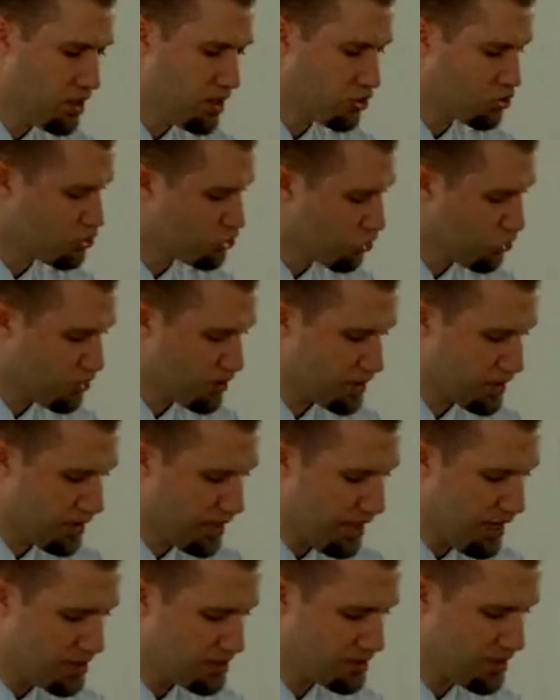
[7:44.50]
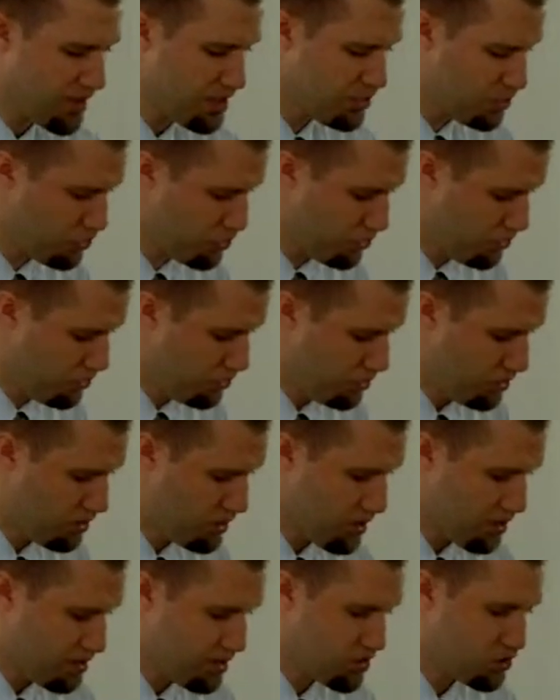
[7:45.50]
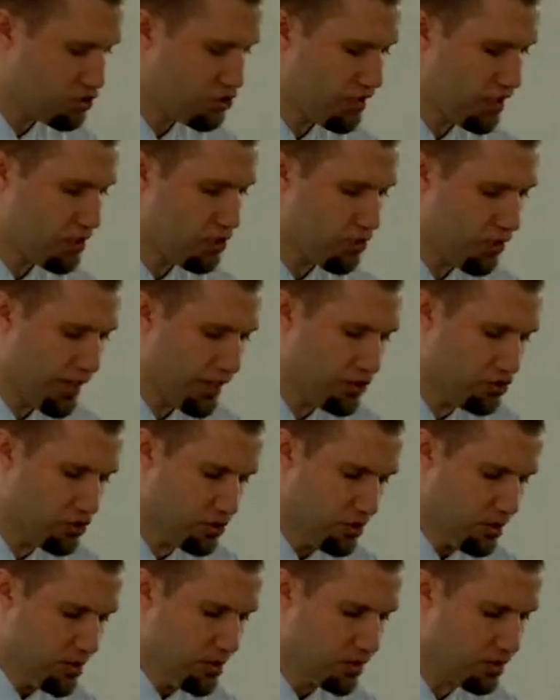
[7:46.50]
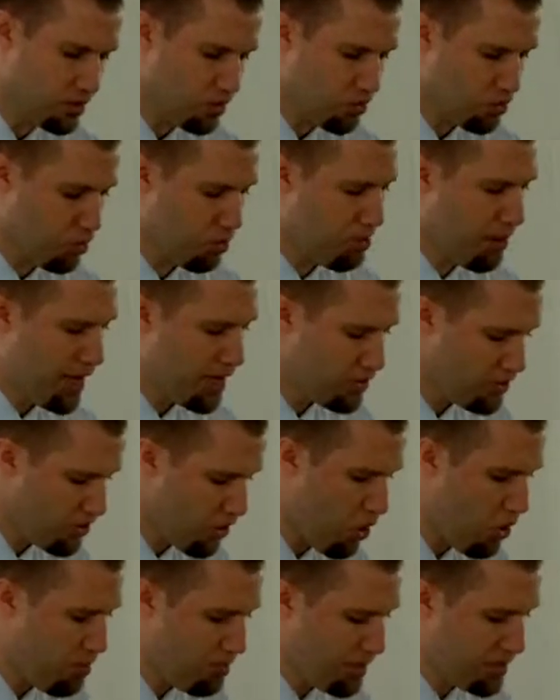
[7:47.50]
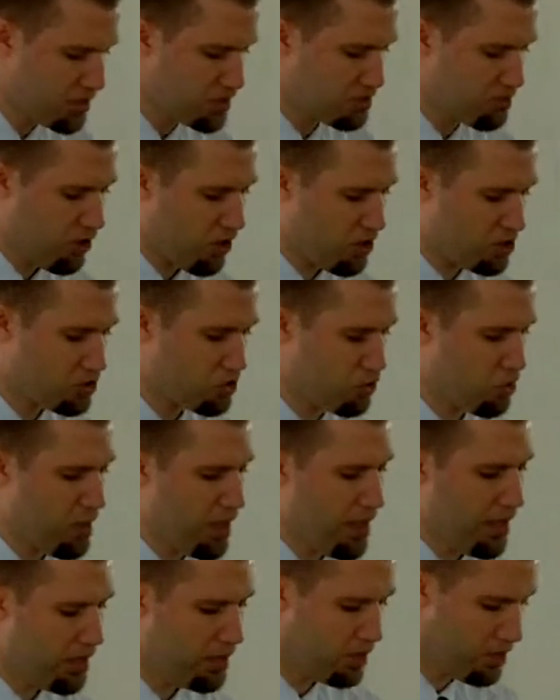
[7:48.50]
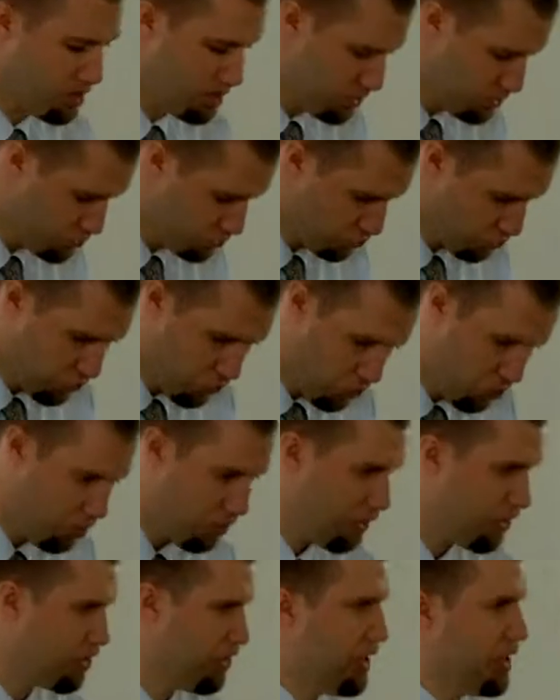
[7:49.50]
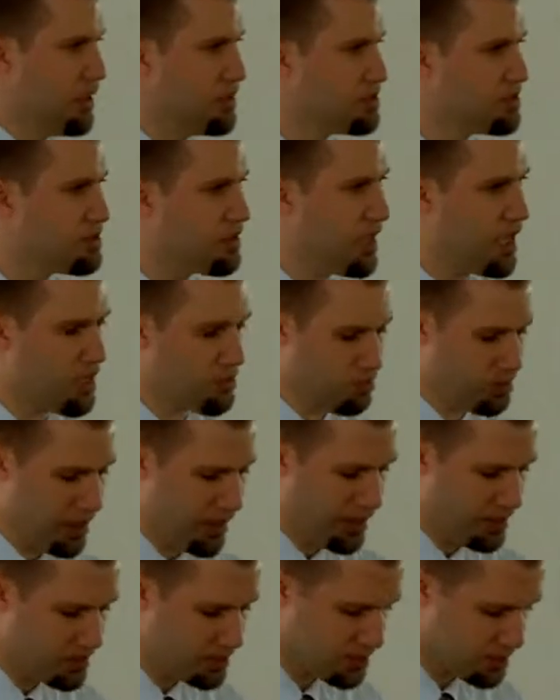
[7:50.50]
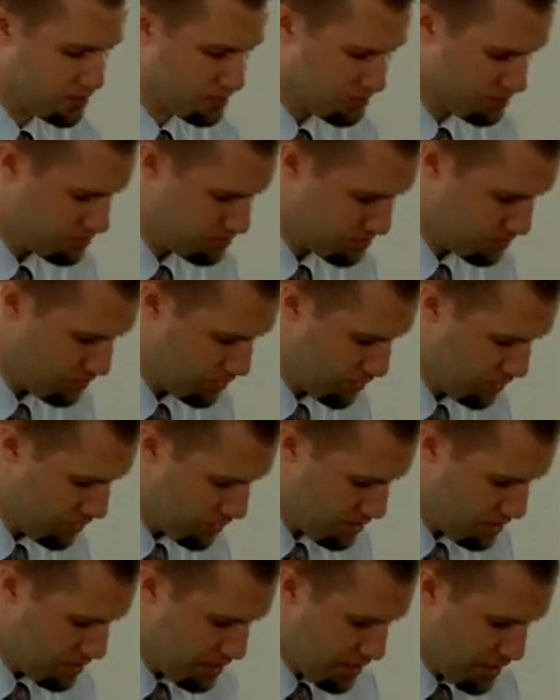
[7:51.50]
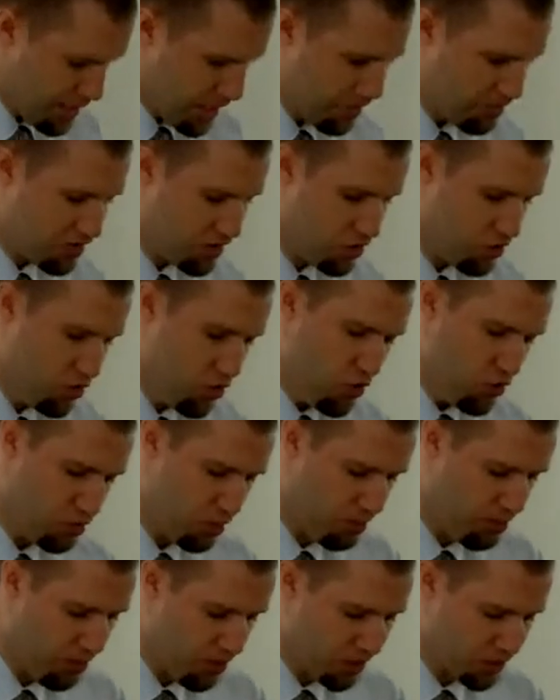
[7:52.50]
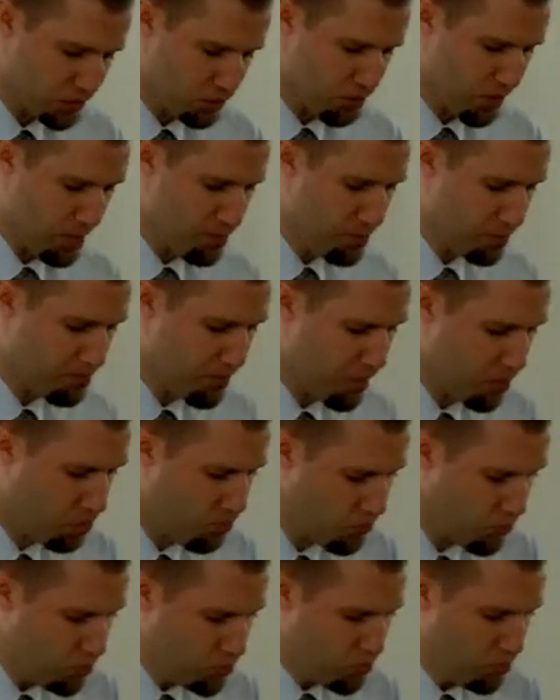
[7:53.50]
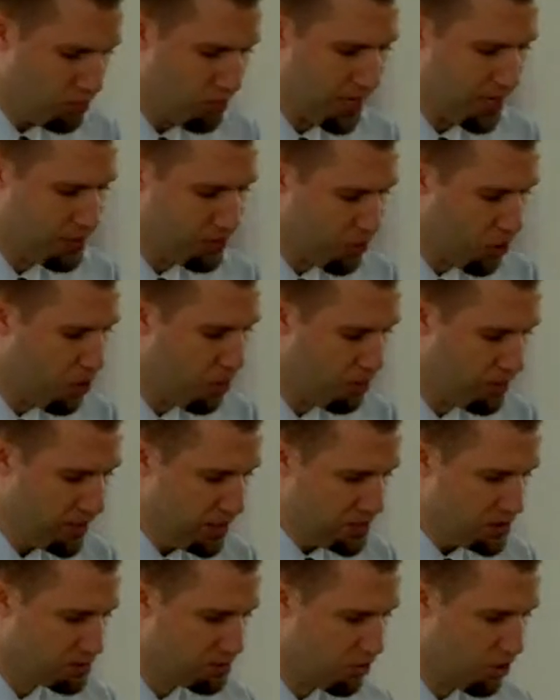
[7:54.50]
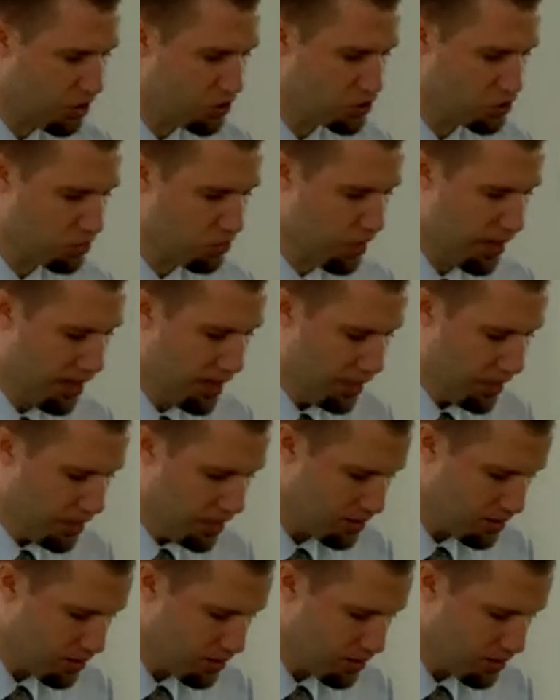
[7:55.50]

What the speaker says: Assuredly, I say to you, this generation will by no means pass away till all things take place. Heaven and earth will pass away, but my words will by no means pass away.